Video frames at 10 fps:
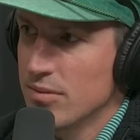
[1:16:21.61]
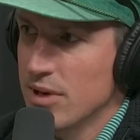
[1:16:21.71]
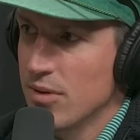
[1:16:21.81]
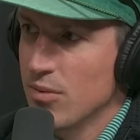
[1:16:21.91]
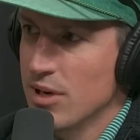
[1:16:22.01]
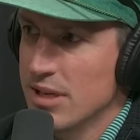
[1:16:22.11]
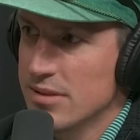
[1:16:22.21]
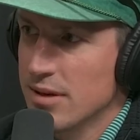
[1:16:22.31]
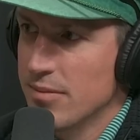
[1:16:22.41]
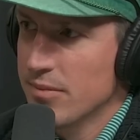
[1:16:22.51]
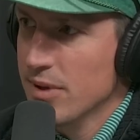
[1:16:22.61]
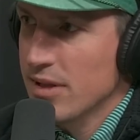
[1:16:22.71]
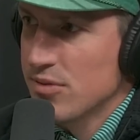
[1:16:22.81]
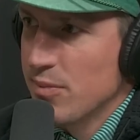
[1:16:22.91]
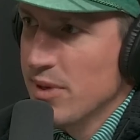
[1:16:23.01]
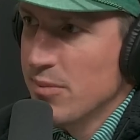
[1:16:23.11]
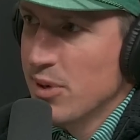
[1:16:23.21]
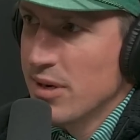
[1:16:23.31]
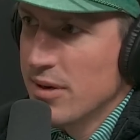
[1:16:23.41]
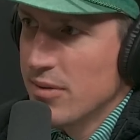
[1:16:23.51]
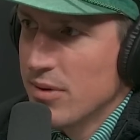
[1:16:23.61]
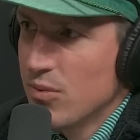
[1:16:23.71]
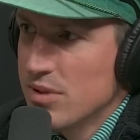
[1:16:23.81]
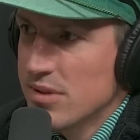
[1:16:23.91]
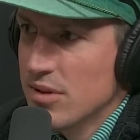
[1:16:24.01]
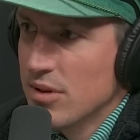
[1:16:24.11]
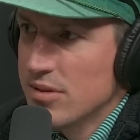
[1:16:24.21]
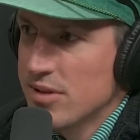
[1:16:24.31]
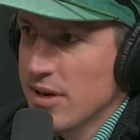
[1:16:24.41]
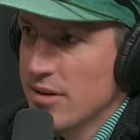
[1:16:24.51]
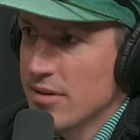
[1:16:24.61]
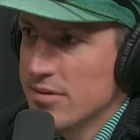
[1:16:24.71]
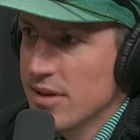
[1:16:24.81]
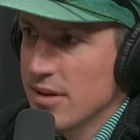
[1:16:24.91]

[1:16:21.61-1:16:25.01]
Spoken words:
when he got it first. Yeah, that's what I mean. But he wasn't the longest tenured.